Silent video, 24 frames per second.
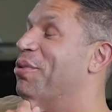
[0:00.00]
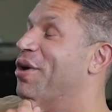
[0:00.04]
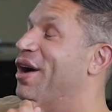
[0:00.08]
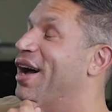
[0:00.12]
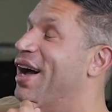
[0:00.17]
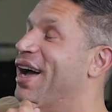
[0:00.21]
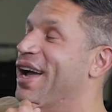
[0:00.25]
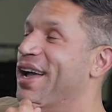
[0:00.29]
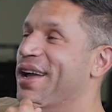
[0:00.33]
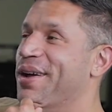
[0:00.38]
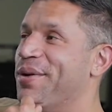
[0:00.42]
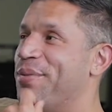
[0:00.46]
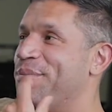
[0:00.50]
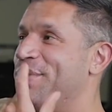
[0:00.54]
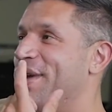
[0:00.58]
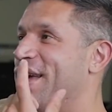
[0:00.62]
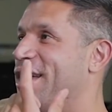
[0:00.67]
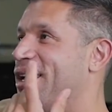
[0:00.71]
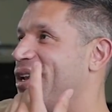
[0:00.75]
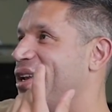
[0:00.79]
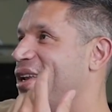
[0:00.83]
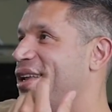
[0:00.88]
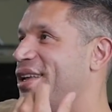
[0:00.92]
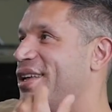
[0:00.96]
Well, I
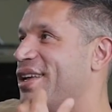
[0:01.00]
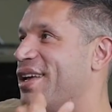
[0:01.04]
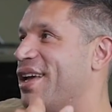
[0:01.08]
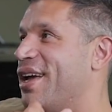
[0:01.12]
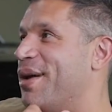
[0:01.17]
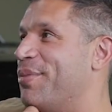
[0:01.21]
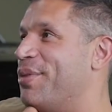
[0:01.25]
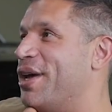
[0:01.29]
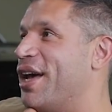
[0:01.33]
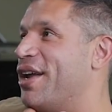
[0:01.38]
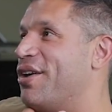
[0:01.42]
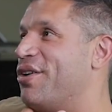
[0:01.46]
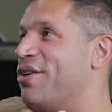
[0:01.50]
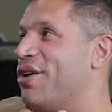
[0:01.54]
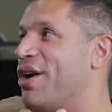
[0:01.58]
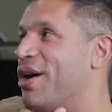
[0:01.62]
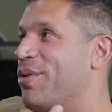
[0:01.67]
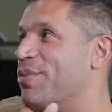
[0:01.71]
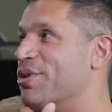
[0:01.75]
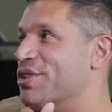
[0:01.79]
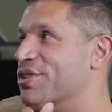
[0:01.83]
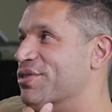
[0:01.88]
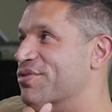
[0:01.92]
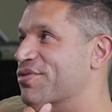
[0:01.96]
mean, I don't know
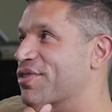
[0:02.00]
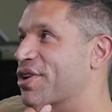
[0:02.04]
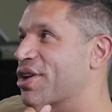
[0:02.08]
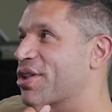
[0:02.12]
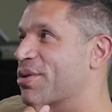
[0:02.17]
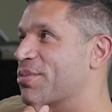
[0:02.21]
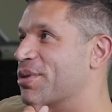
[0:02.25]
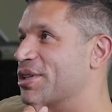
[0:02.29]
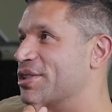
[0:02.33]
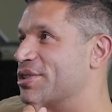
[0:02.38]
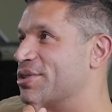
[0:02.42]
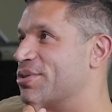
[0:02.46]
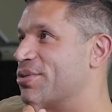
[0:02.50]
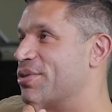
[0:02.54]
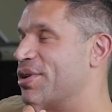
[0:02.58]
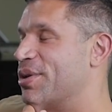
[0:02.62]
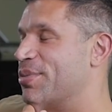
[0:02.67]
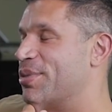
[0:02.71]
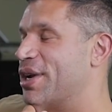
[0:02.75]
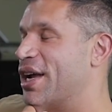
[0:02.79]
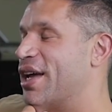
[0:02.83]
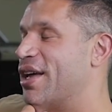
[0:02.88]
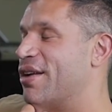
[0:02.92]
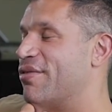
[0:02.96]
how much you follow my
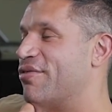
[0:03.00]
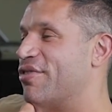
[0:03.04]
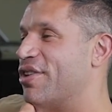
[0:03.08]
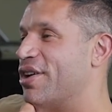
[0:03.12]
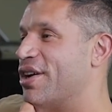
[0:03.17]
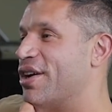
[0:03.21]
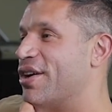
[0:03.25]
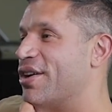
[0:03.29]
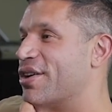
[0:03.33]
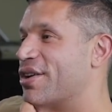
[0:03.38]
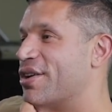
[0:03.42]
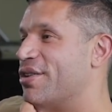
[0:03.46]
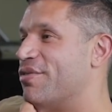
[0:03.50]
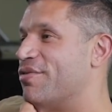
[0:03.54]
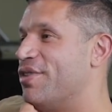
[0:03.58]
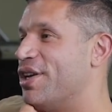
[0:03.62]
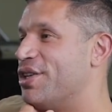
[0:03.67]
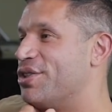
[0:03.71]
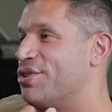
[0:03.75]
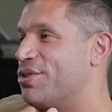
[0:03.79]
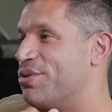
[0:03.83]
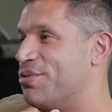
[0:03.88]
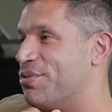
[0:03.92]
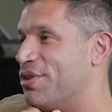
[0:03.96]
story, but I had a very
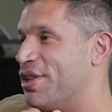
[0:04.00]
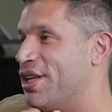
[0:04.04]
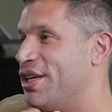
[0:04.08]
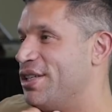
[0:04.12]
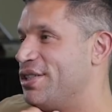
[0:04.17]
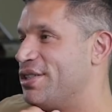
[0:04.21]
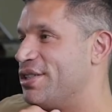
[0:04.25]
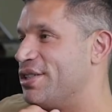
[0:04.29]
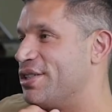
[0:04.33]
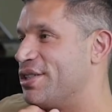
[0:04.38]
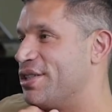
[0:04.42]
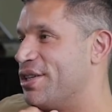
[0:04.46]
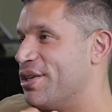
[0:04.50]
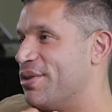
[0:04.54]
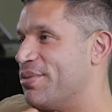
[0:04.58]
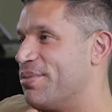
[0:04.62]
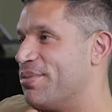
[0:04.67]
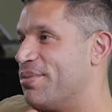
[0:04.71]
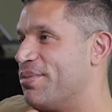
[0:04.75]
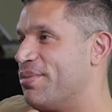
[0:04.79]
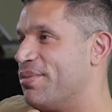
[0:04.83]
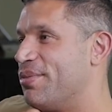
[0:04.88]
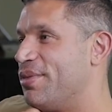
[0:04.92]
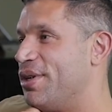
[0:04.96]
unconventional relationship.